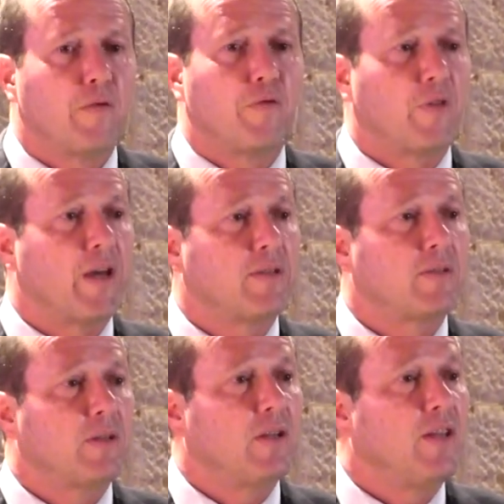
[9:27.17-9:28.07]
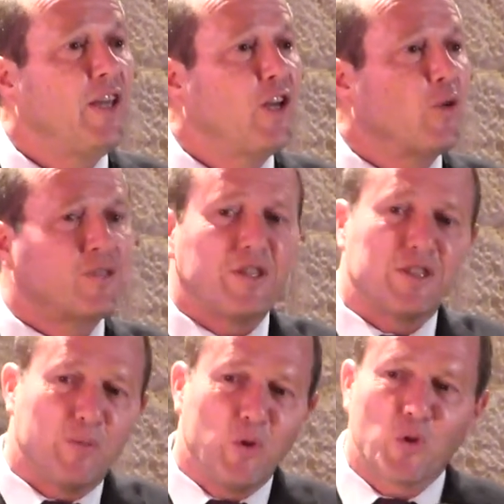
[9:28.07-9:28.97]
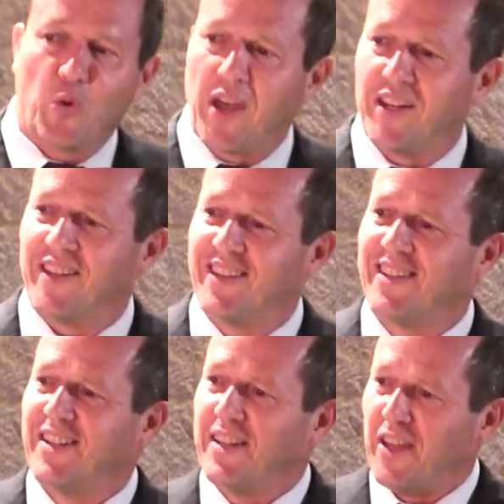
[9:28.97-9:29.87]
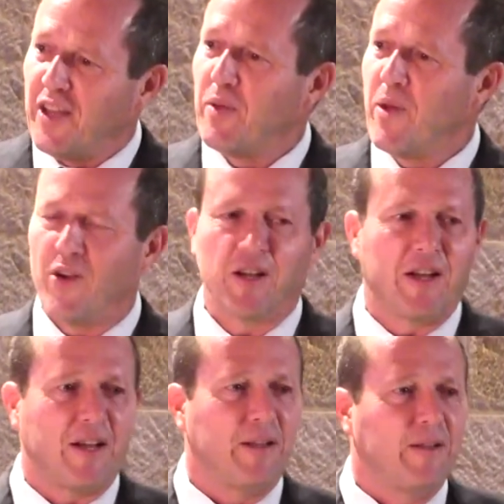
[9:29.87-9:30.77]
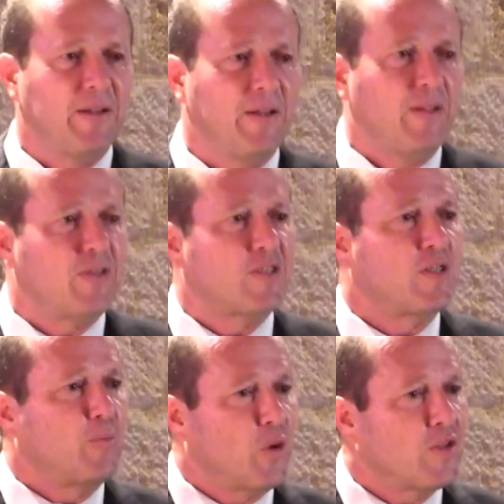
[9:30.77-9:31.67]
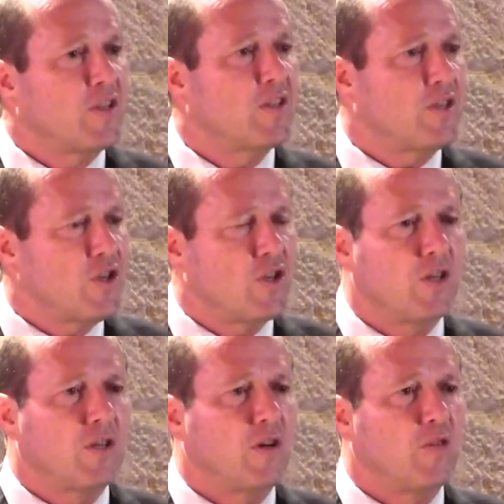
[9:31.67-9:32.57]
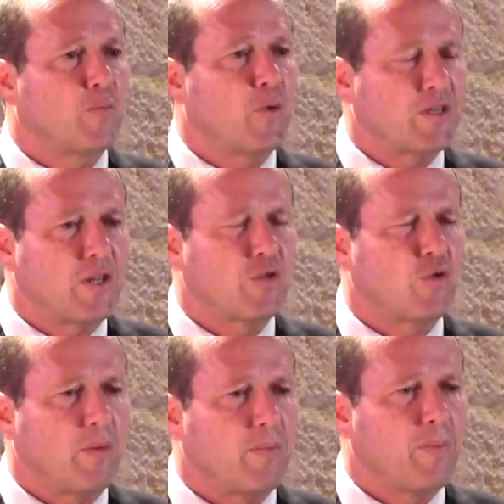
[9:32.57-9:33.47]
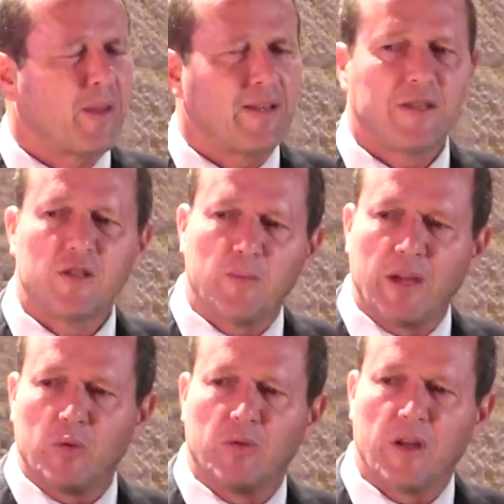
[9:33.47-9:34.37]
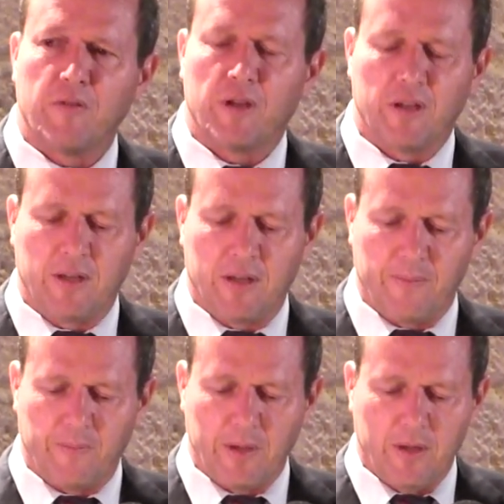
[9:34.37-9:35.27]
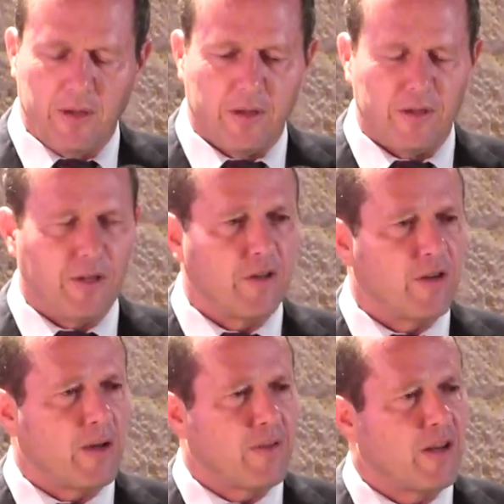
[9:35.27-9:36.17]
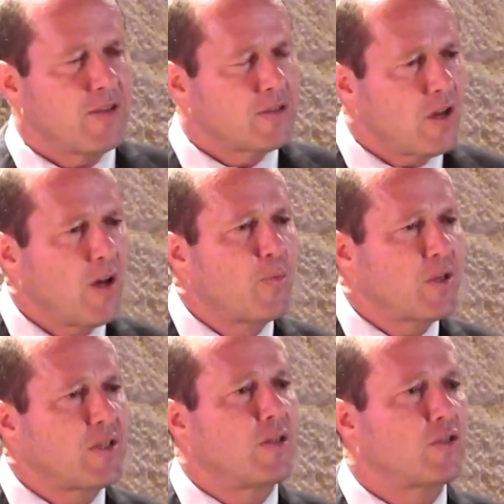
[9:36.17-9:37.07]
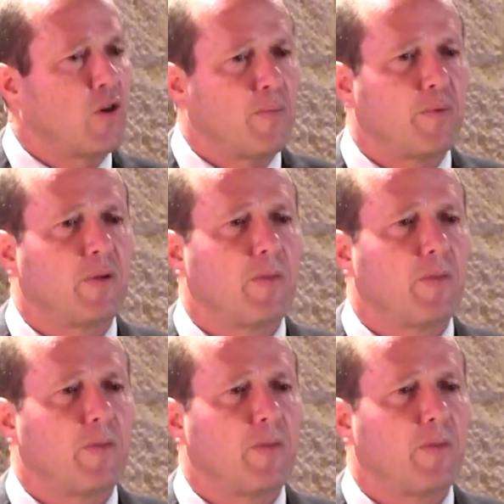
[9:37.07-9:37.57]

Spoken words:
for that ecosystem you created in America to support the decision of President Trump. I said to Mike when we're having dinner now that I saw President Trump